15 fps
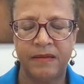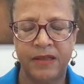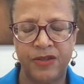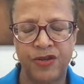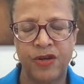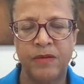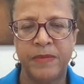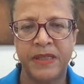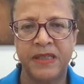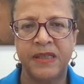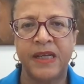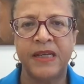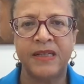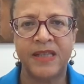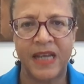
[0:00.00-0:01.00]
term is
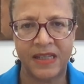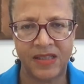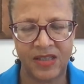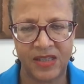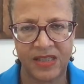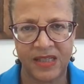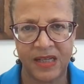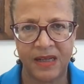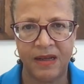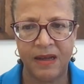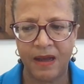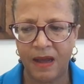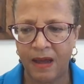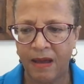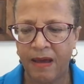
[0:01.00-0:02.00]
intestacy,
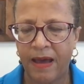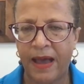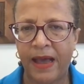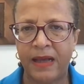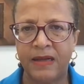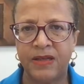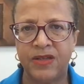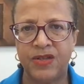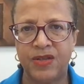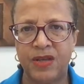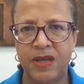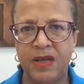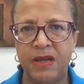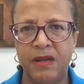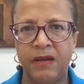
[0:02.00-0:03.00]
and
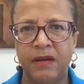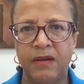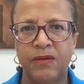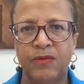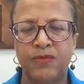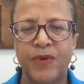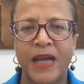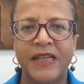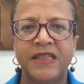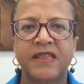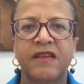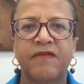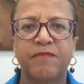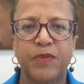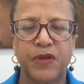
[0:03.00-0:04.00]
the
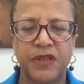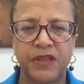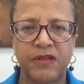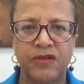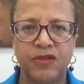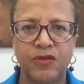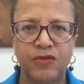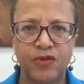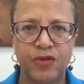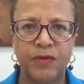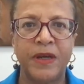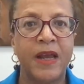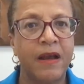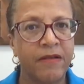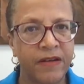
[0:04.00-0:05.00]
rights of persons to
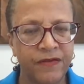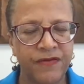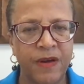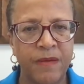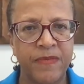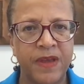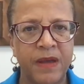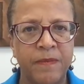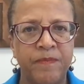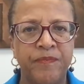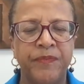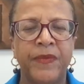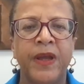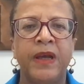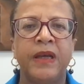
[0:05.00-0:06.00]
inherit from them
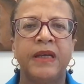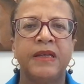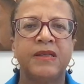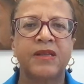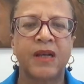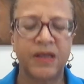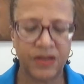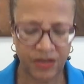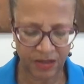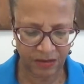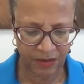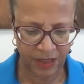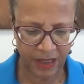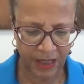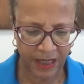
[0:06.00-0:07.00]
is
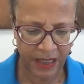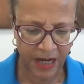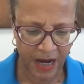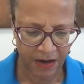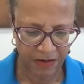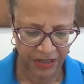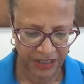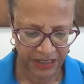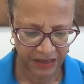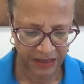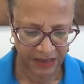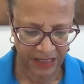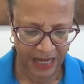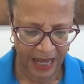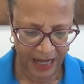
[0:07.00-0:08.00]
under the
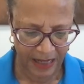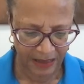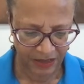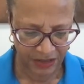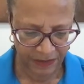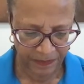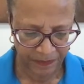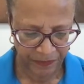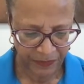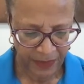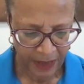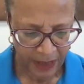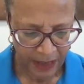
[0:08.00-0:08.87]
Inheritance Act.